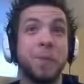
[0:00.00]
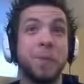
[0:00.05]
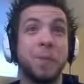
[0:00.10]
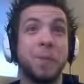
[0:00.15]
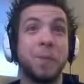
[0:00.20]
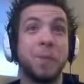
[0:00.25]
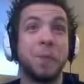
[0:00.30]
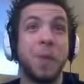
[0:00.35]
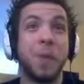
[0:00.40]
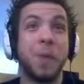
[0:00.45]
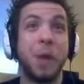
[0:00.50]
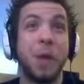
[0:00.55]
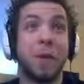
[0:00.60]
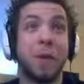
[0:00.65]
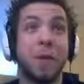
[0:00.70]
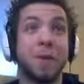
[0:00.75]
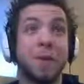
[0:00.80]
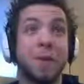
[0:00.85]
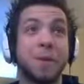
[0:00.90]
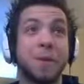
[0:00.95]

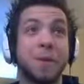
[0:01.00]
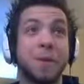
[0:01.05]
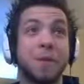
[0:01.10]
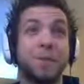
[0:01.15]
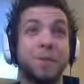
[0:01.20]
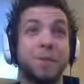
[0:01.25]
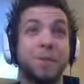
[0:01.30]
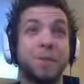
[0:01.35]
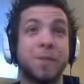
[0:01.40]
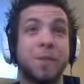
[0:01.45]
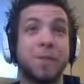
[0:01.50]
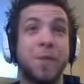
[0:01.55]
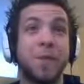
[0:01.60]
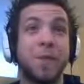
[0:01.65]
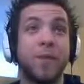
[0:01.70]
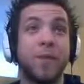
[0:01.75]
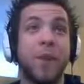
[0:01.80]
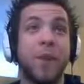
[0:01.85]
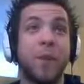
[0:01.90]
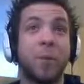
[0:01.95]
Yes. Five
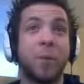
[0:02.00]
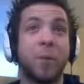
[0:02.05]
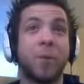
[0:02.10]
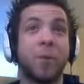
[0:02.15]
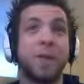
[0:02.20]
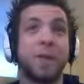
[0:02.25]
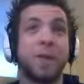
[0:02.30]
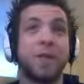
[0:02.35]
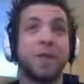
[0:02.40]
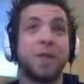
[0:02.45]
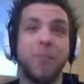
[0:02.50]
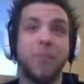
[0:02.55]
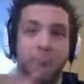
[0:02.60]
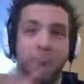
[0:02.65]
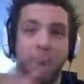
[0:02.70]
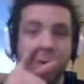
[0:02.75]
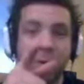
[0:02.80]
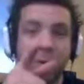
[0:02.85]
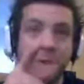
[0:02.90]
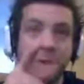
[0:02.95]
more coins. Five more
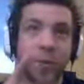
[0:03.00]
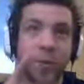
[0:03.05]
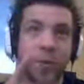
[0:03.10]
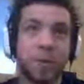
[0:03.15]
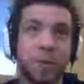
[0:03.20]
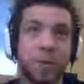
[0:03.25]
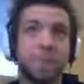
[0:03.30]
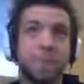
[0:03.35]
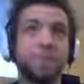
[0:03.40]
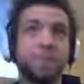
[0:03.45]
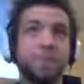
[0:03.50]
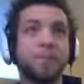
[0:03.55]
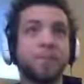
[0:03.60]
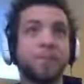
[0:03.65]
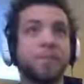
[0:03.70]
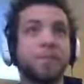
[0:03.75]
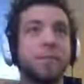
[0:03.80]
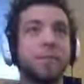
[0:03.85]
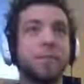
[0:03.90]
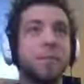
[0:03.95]
coins, folks.
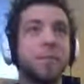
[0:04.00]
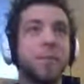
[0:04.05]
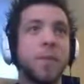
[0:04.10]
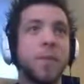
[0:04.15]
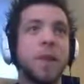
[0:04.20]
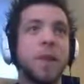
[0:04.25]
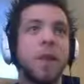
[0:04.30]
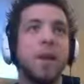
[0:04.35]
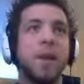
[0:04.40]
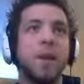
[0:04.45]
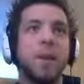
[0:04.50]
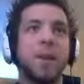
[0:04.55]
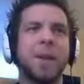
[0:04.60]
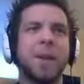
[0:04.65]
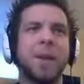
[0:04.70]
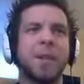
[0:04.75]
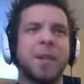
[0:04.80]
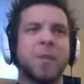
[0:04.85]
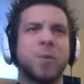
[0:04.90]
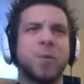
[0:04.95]
We got this
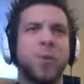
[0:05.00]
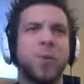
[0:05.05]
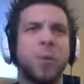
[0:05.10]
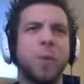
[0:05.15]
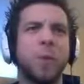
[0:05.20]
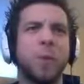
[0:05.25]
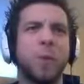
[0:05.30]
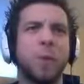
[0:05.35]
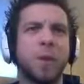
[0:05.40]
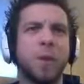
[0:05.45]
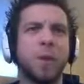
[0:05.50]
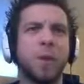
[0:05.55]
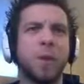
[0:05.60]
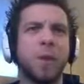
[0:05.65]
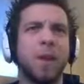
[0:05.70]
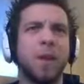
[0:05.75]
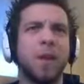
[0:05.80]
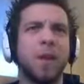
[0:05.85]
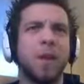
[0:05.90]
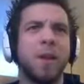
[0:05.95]
ringworm.
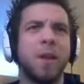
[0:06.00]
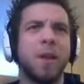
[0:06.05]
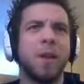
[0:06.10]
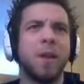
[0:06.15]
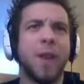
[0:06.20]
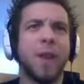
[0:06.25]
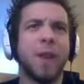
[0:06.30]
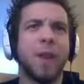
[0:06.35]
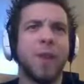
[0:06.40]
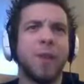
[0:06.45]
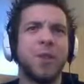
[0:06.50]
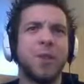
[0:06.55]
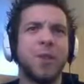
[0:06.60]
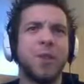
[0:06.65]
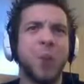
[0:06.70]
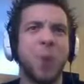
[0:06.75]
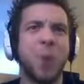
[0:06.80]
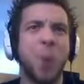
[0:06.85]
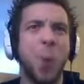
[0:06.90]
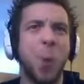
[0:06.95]
That is
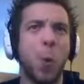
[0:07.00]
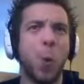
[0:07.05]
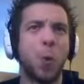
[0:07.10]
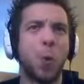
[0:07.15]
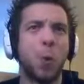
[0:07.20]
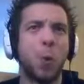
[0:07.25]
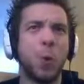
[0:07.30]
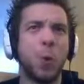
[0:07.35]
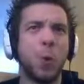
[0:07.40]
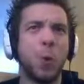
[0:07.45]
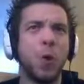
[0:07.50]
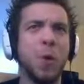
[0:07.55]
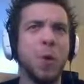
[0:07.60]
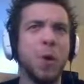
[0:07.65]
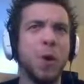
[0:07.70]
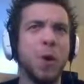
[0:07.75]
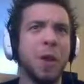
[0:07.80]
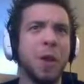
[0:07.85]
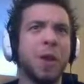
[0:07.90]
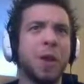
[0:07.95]
so cool.
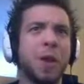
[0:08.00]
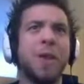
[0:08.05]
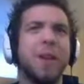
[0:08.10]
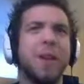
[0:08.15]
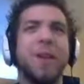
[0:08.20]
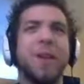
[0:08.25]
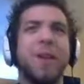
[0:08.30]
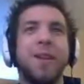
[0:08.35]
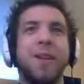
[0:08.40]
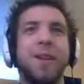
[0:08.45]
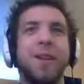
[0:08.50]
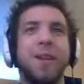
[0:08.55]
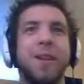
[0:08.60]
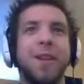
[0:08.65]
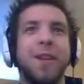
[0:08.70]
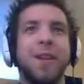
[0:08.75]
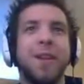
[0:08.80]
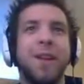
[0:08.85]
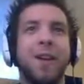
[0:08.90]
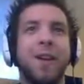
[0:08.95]

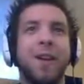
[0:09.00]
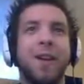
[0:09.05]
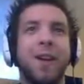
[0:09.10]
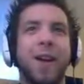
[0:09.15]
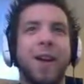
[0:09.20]
I've